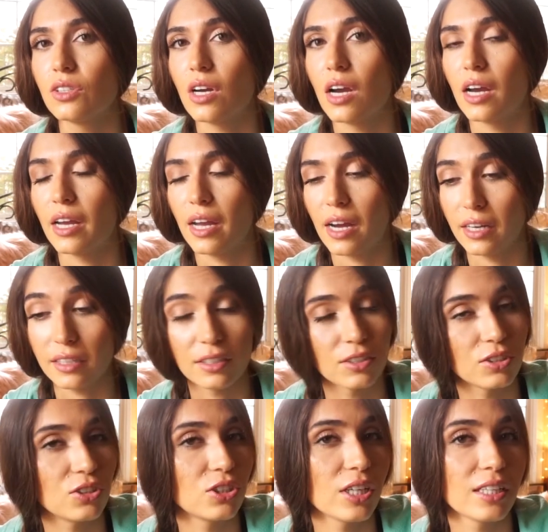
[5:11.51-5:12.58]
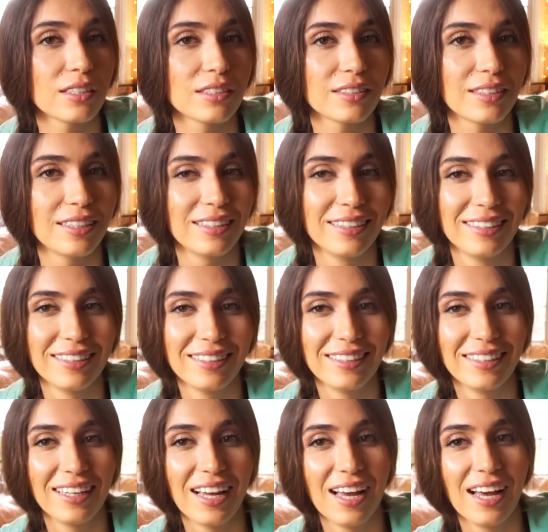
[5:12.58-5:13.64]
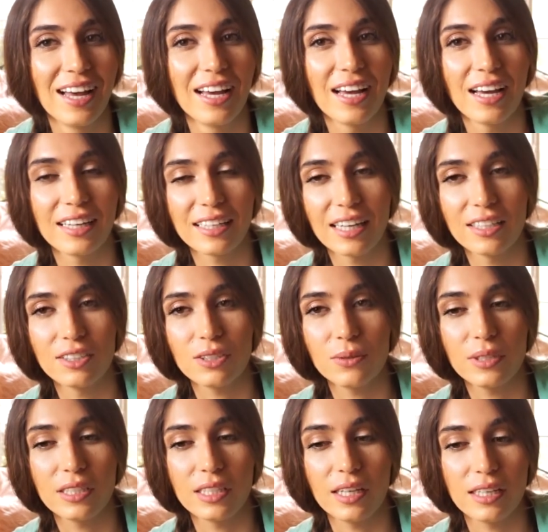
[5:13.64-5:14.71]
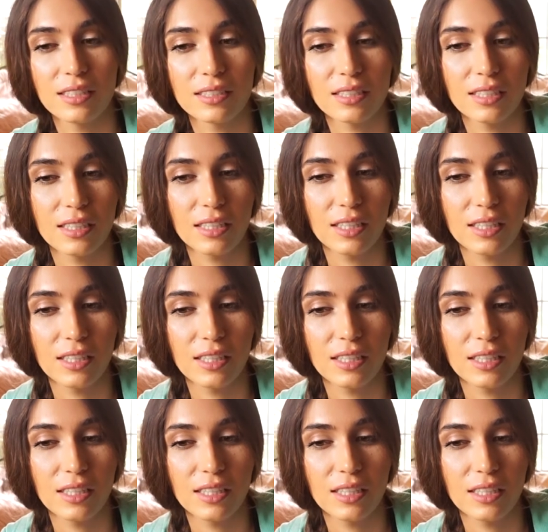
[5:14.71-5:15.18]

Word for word: I highly suggest, again, doing it.